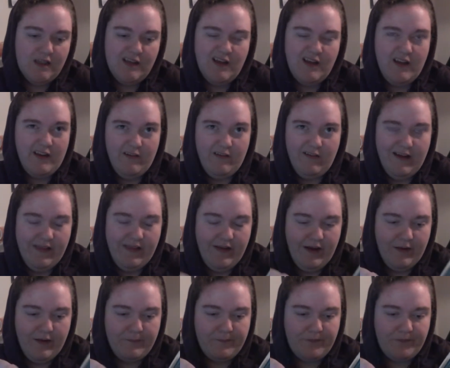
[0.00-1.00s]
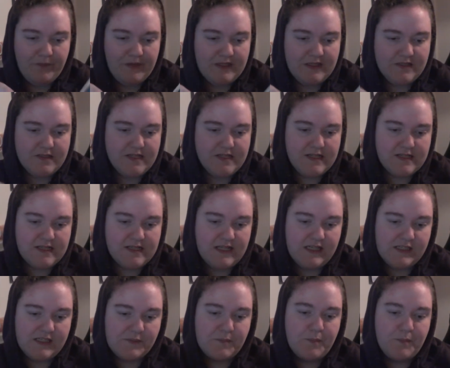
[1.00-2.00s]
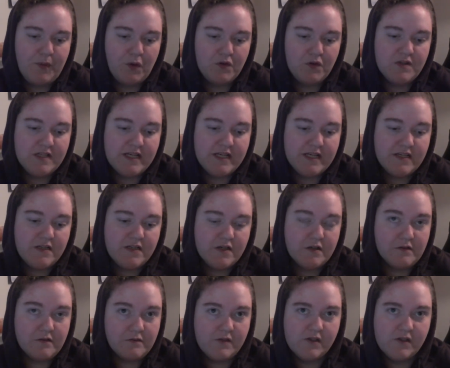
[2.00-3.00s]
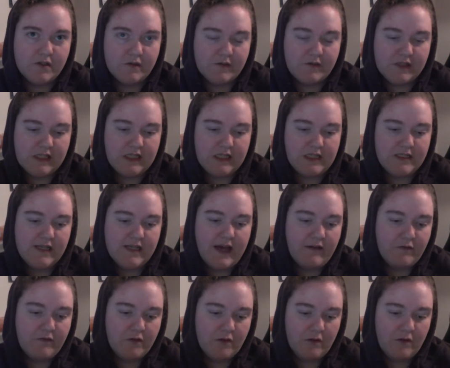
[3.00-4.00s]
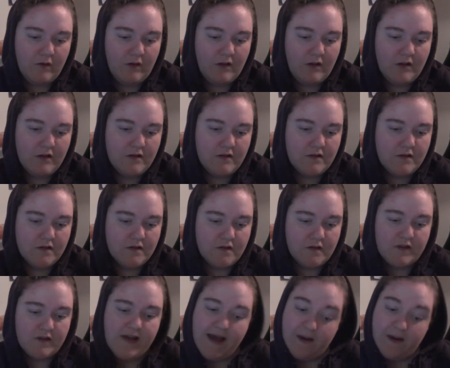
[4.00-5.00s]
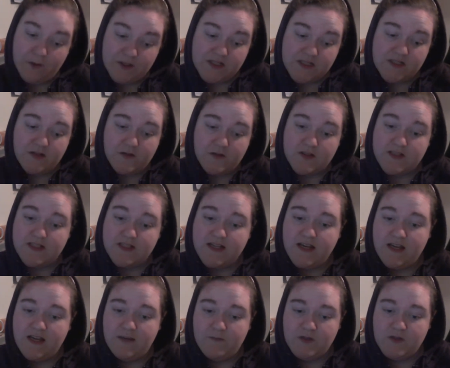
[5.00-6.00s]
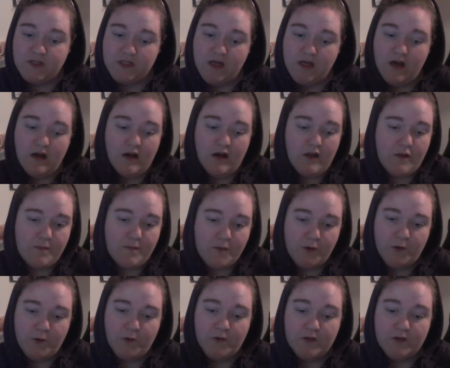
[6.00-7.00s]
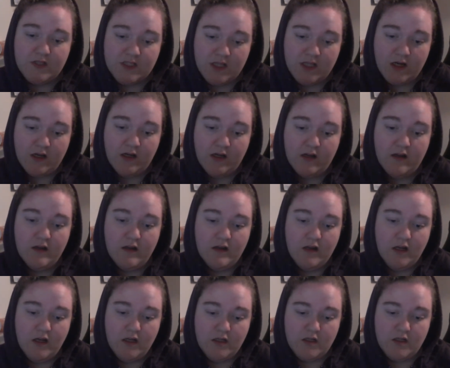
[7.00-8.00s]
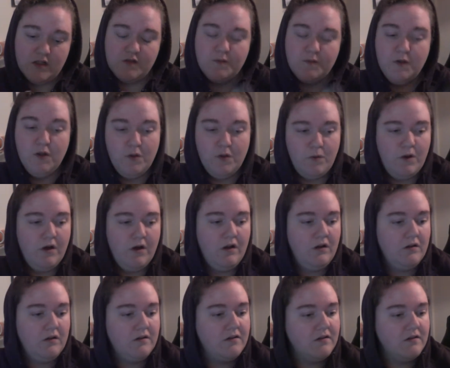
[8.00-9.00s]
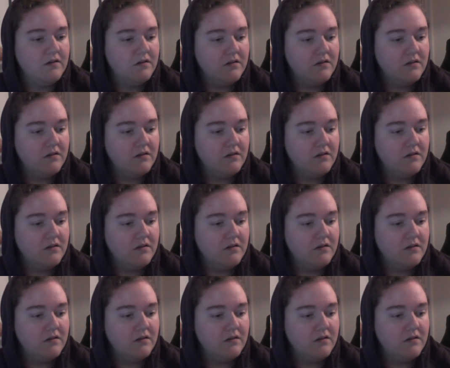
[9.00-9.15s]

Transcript: I don't like that. 16 is bondage, which is obviously the devil. The Tower is still the same. The star, the moon, the sun, judgment, the world.